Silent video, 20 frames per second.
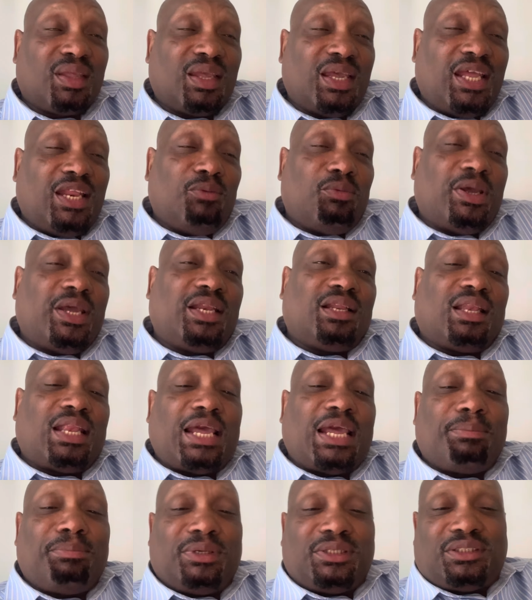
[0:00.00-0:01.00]
Anyway, hit the
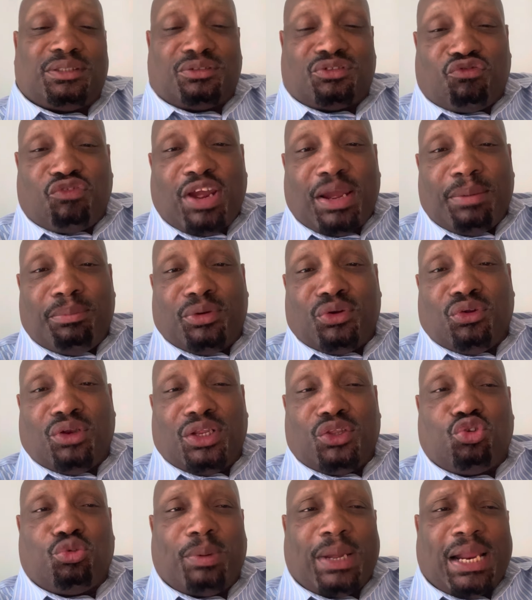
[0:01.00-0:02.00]
like button, subscribe button on
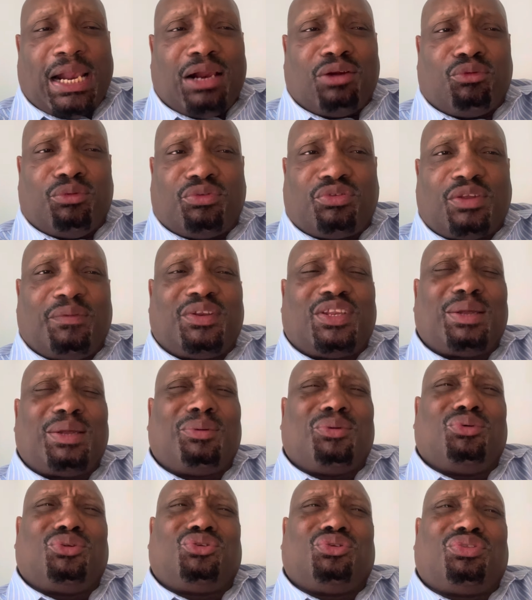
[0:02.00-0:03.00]
the YouTube algorithm and tell
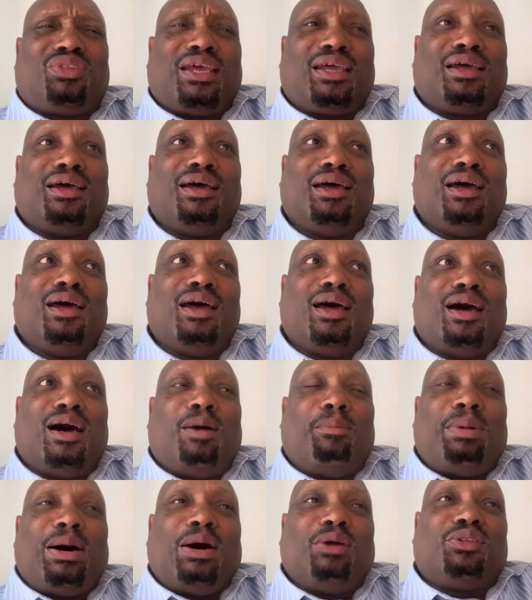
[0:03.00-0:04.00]
me what you think
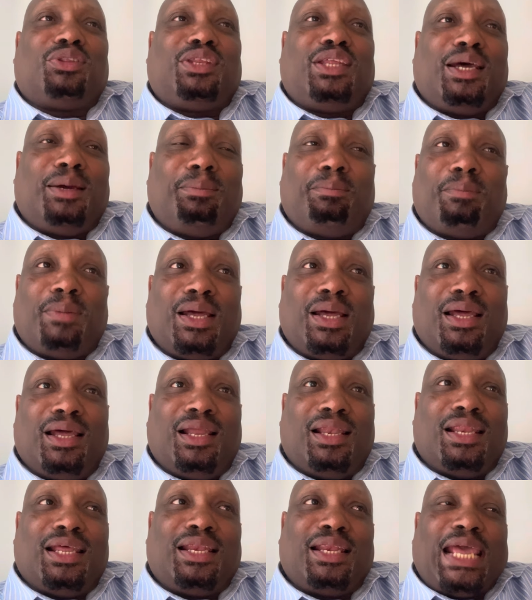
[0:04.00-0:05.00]
about them
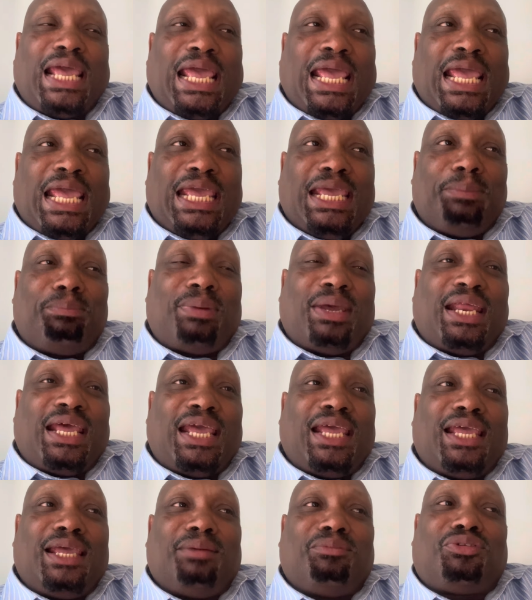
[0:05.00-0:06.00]
letting Ape and
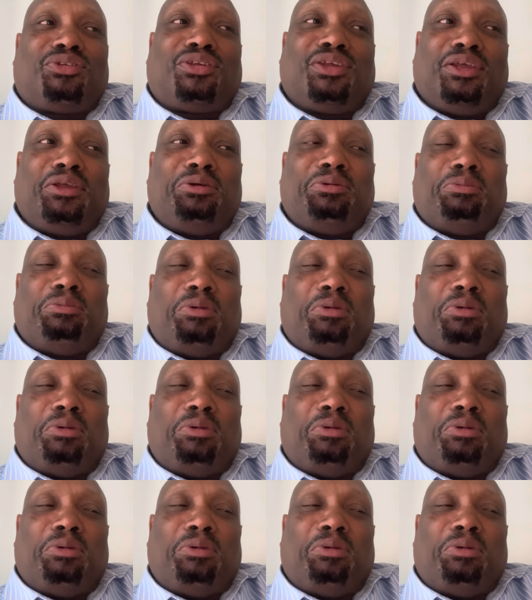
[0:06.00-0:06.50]
AMC